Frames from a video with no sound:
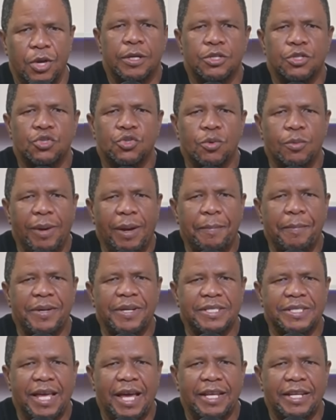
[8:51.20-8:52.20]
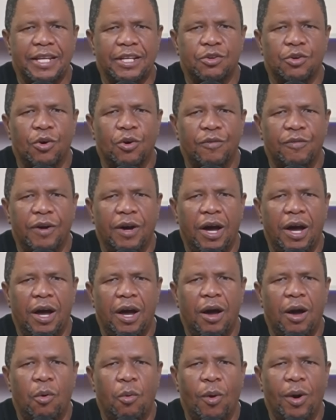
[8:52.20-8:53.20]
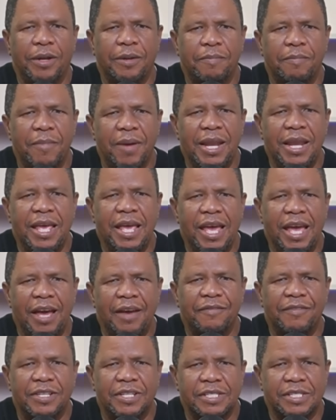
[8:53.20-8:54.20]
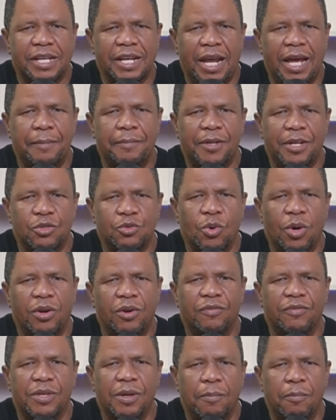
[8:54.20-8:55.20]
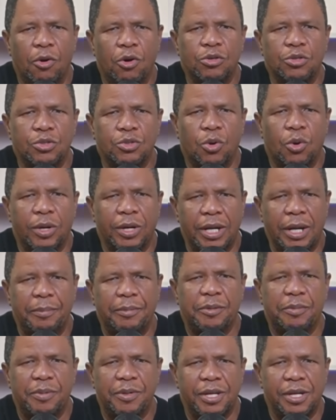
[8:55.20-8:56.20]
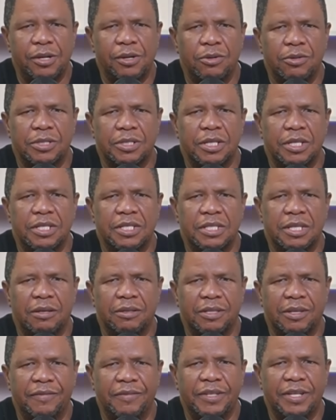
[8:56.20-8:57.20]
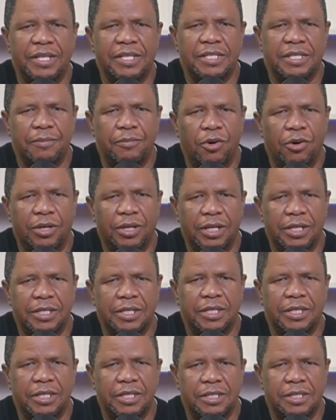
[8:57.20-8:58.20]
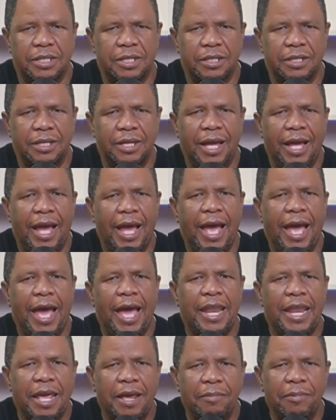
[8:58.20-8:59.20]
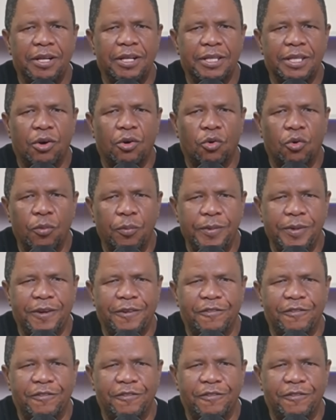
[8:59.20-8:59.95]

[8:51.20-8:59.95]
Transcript: Zuma presided over what many have described as one of the most corrupt periods in South Africa's democratic history, enabling the Gupta